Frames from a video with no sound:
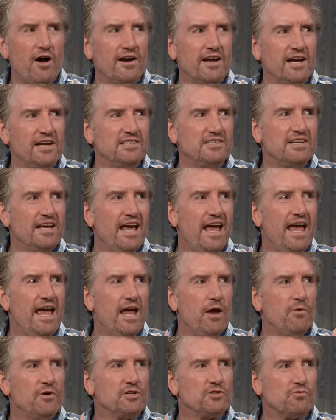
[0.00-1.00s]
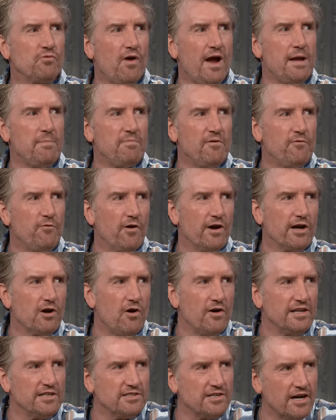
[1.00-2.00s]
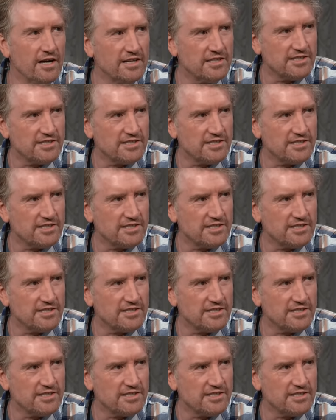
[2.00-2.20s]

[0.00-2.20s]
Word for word: because it was right before Conan started